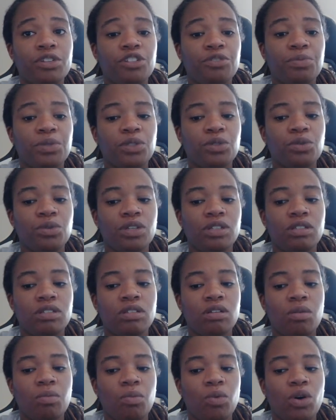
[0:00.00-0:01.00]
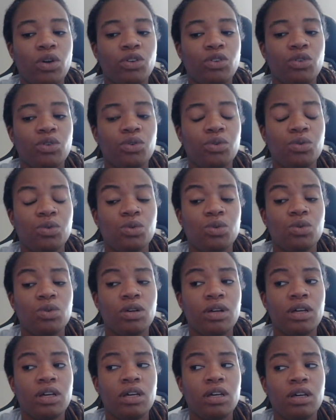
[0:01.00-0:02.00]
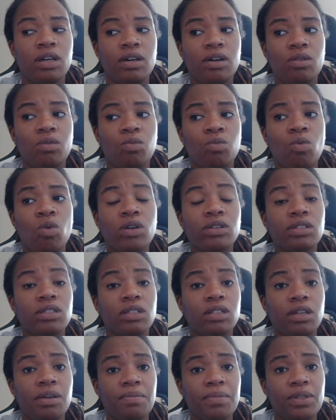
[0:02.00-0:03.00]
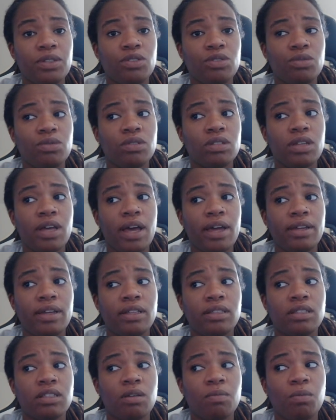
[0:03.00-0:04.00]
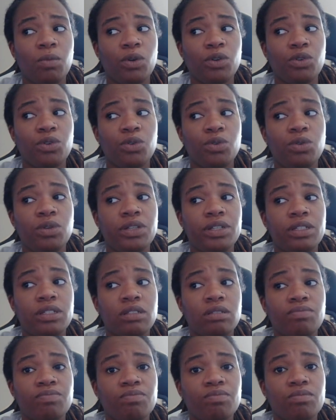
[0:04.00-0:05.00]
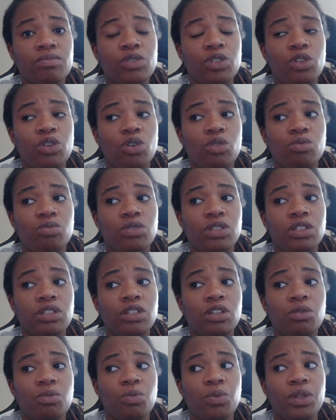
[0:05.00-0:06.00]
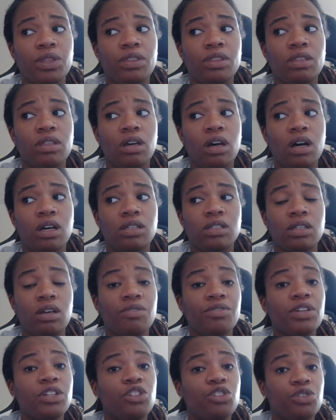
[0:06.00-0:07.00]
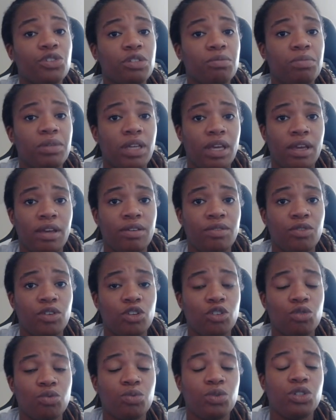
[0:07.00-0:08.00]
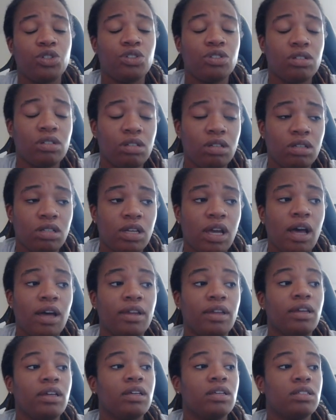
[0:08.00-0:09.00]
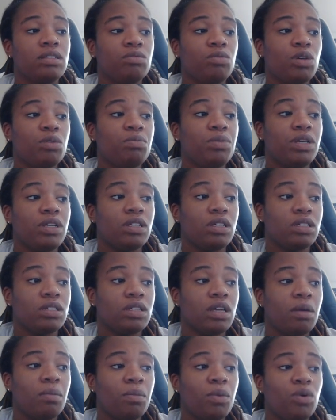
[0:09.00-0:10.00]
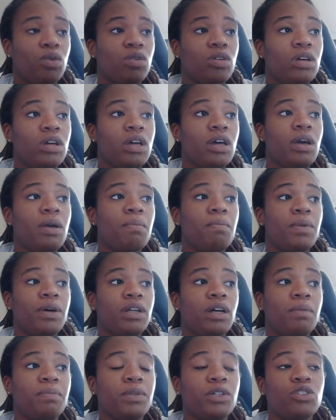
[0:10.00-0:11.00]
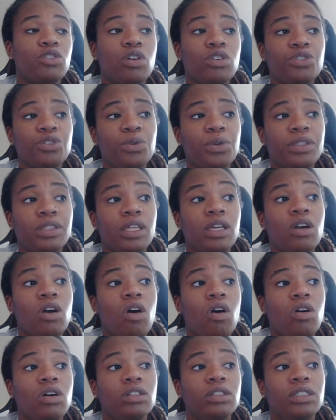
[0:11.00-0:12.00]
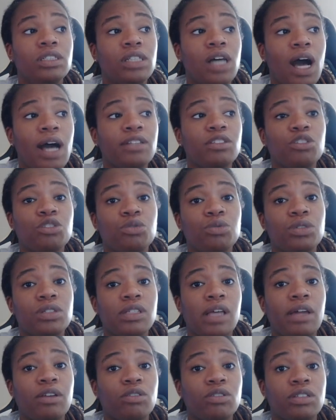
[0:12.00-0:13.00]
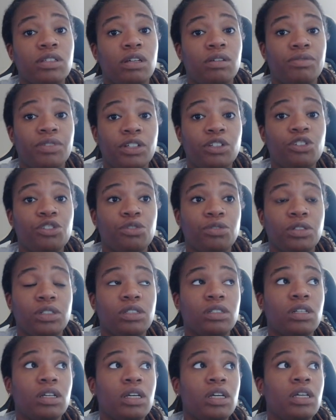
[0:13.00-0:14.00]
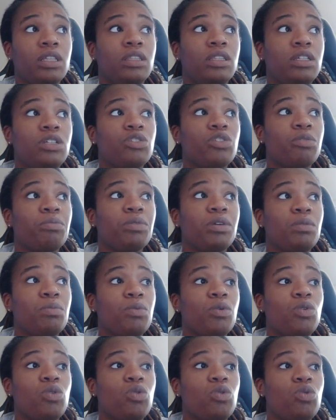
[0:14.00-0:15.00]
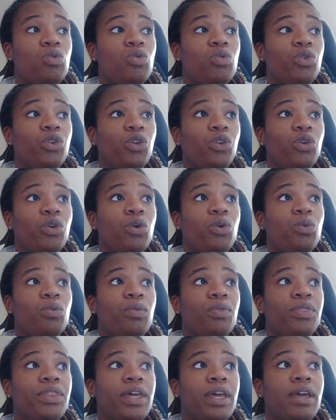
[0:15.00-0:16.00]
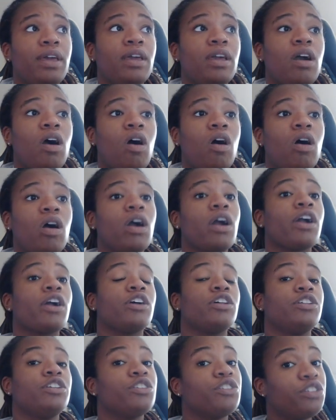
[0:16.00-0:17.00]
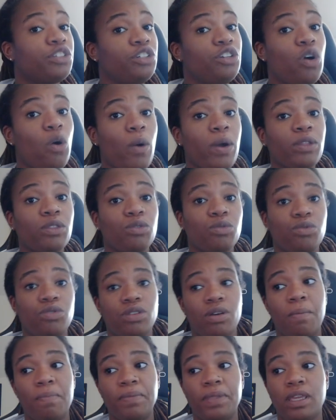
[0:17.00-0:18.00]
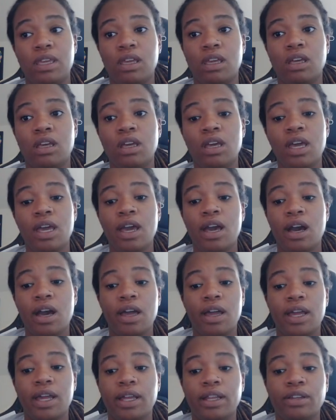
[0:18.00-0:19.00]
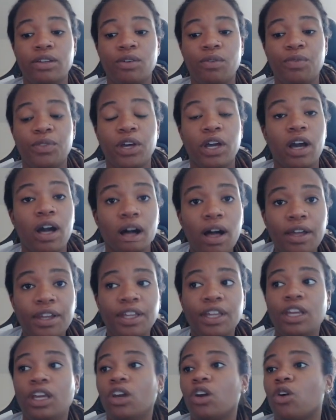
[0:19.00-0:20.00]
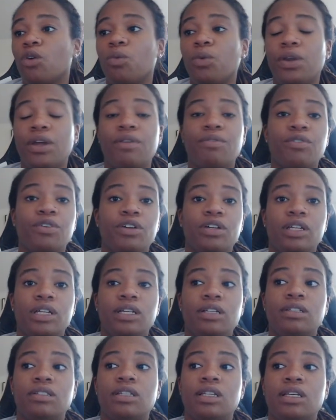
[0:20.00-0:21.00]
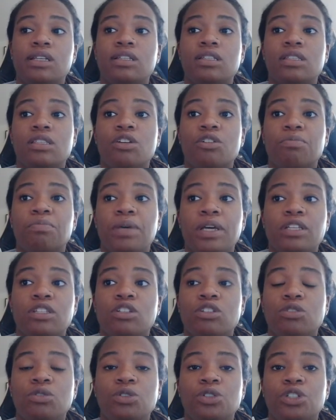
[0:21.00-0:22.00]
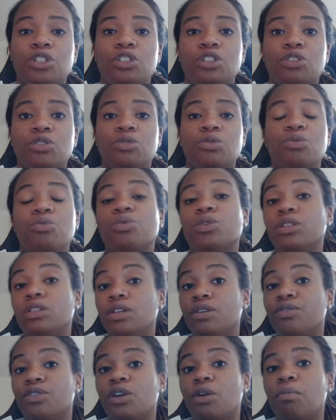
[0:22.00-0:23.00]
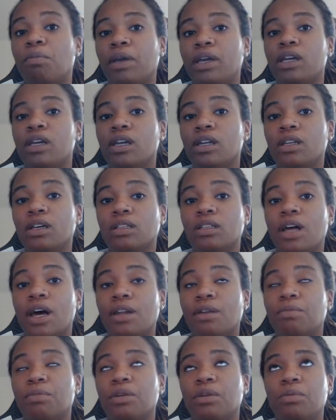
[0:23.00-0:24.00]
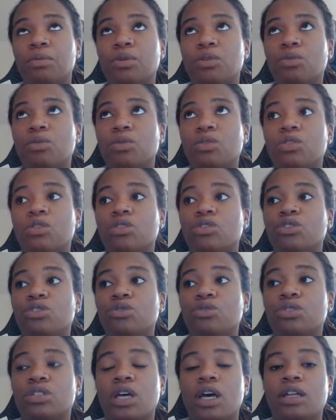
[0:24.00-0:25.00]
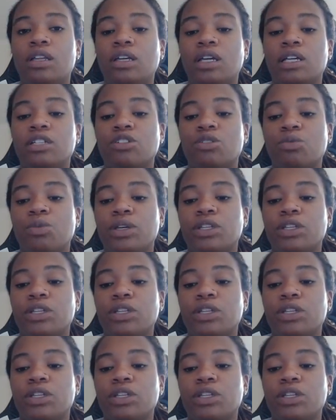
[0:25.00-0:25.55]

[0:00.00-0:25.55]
between someone who wants to commit suicide and someone who is, you know, dealing with self-injurious behaviors, which is cutting. It could be an example. But there's also a thing called non-suicidal self-injuries. These are people who, you know, they are clearly going through something, and the cutting or whatever it is their best solution to relieve their pain. A lot of people will use cutting as a way